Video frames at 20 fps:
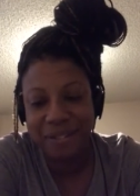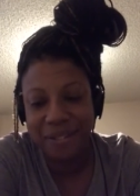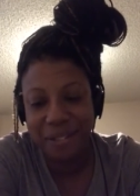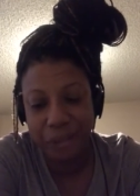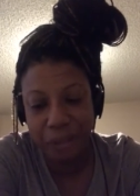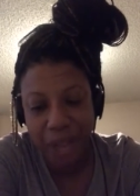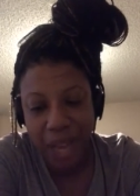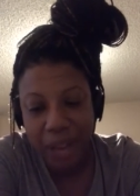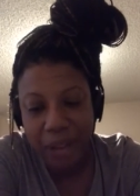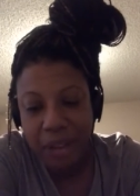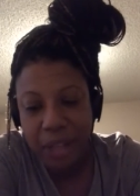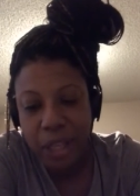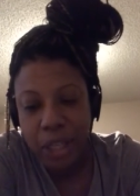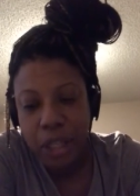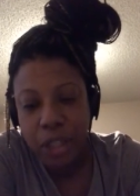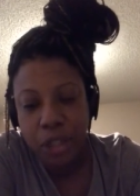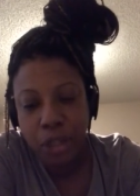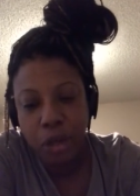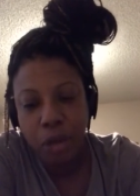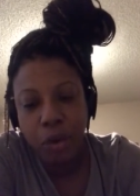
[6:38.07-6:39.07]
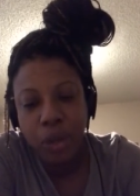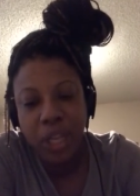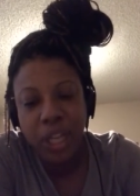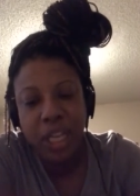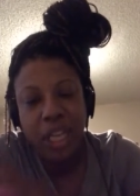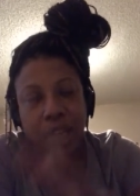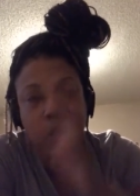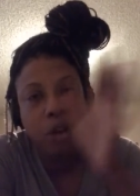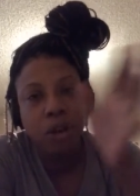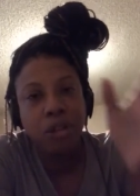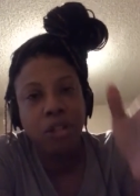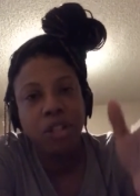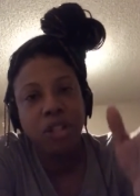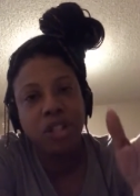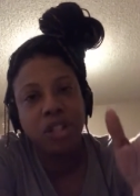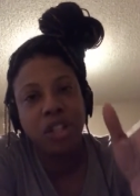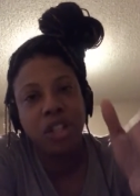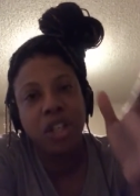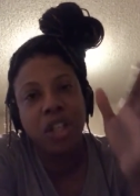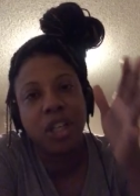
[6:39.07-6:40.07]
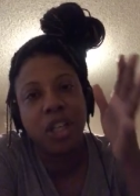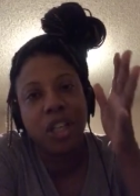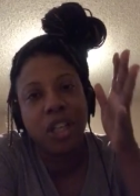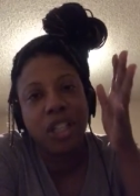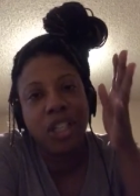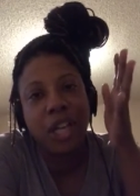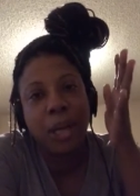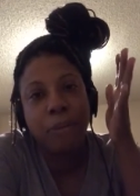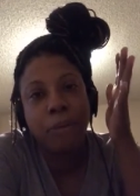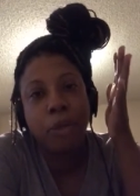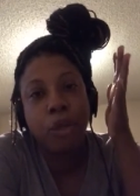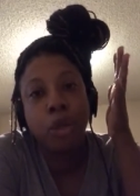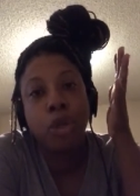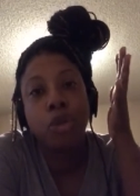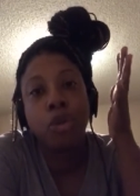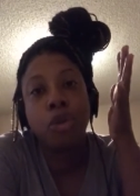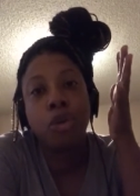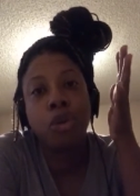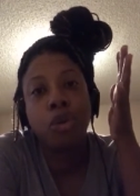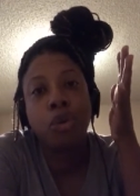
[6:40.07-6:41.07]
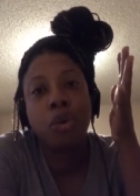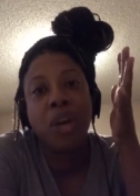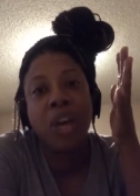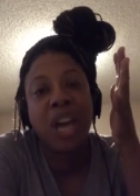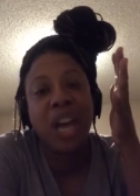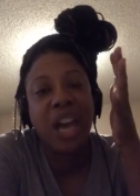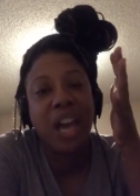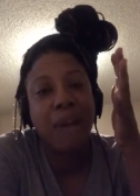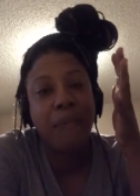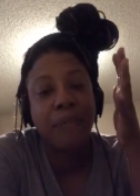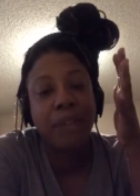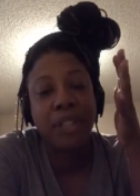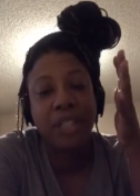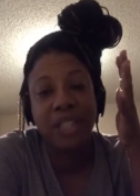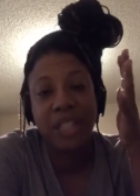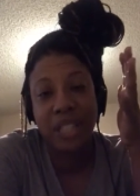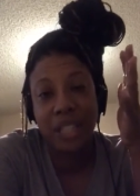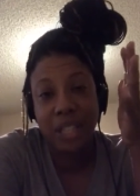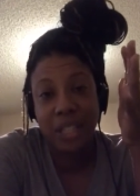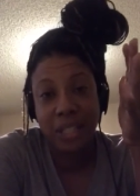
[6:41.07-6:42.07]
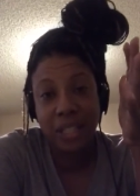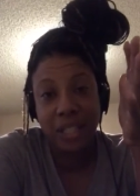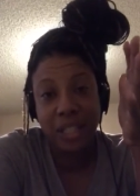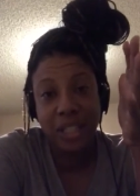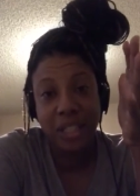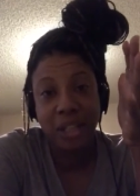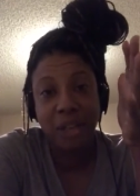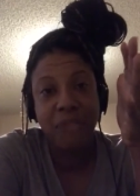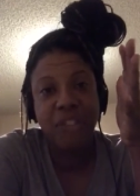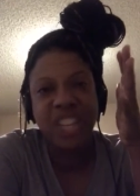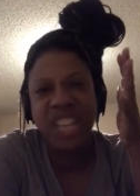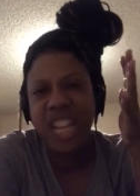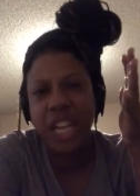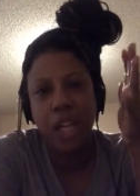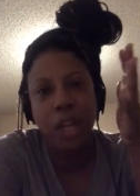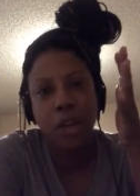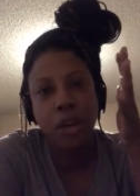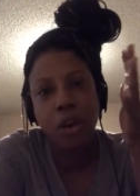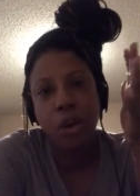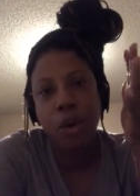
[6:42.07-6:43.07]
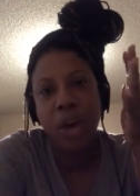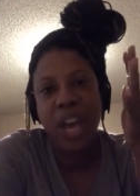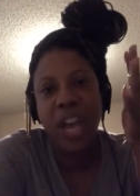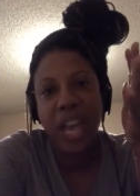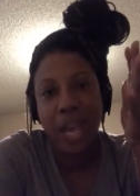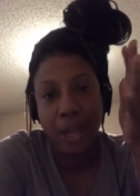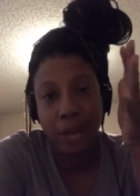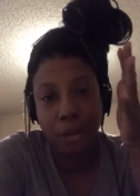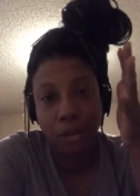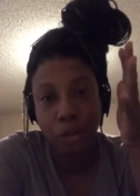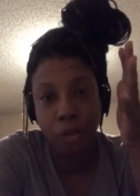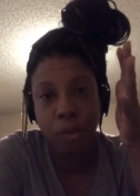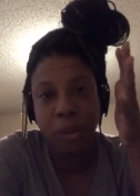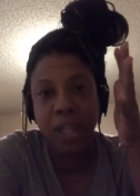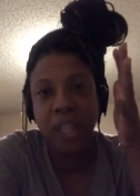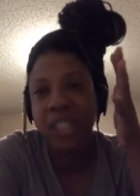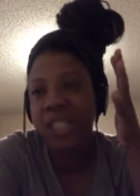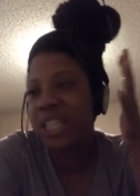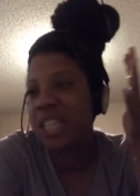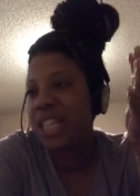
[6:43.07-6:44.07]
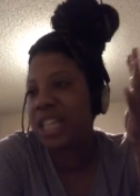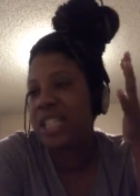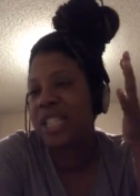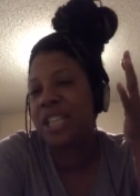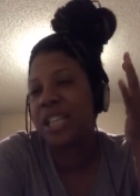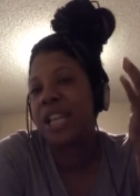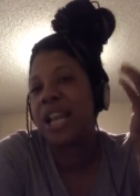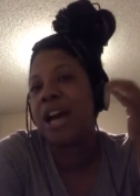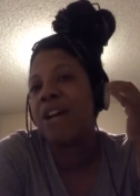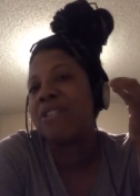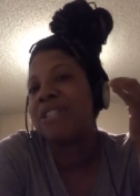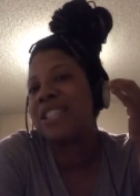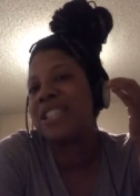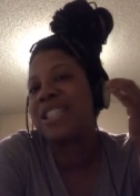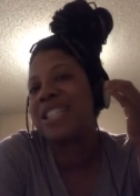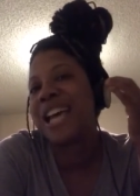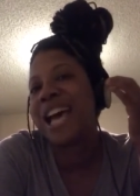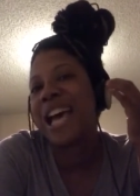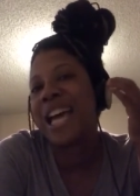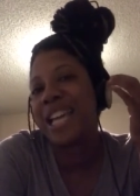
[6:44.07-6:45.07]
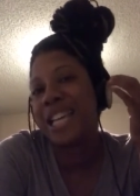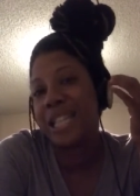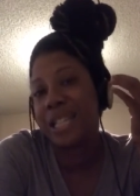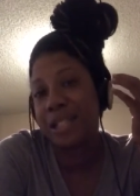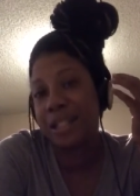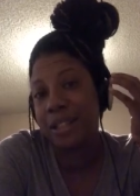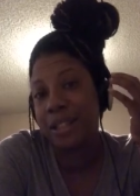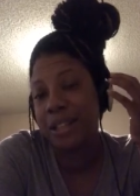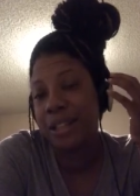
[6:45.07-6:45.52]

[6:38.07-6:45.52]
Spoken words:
Okay, so he goes into chapter 2 after saying this stuff and getting no answer because he has lost sight